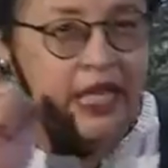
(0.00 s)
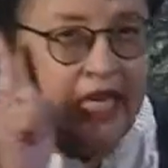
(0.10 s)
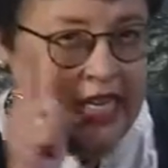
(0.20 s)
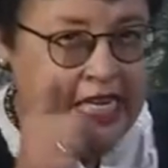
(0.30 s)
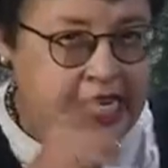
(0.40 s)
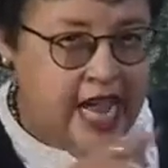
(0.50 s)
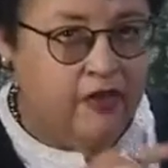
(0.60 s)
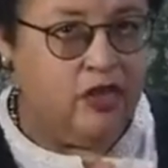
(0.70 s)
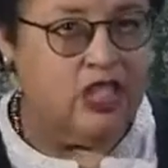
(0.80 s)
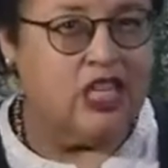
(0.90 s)
he
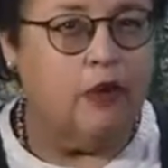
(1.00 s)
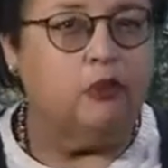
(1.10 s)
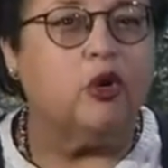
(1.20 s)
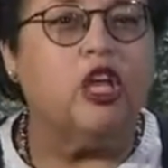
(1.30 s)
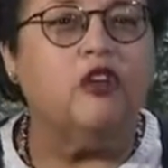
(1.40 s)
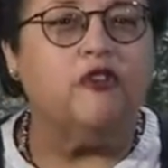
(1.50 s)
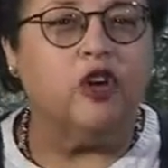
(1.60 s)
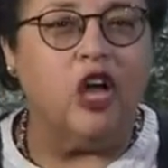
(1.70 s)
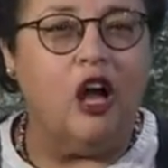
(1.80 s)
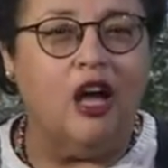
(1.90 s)
never stopped working for
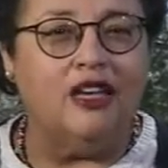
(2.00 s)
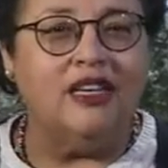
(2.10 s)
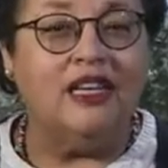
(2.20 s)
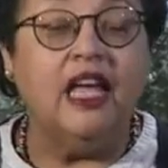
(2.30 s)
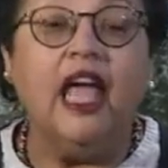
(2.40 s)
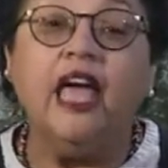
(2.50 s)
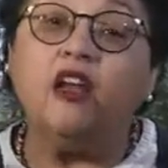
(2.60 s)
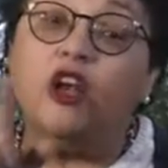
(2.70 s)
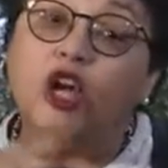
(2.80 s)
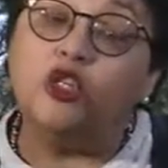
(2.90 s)
God. And
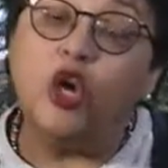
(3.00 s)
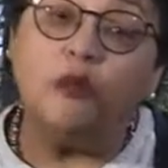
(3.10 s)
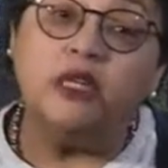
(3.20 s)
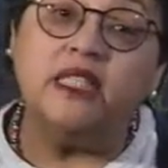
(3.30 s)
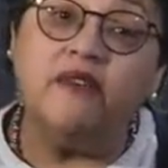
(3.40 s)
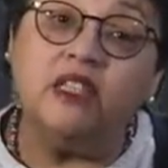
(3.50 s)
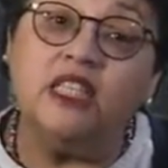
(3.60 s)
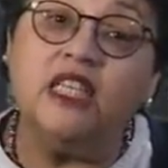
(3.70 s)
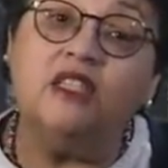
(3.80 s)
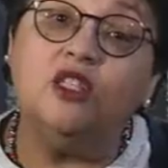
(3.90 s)
on October
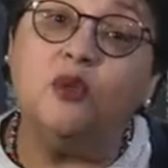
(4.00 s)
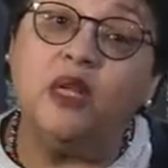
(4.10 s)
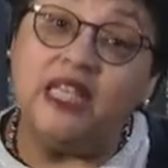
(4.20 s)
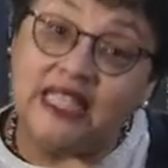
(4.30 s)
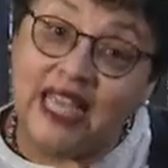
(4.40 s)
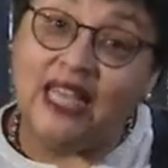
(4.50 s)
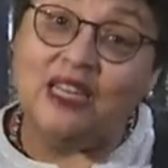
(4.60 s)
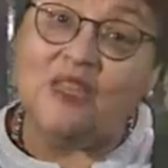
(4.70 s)
17, 2010,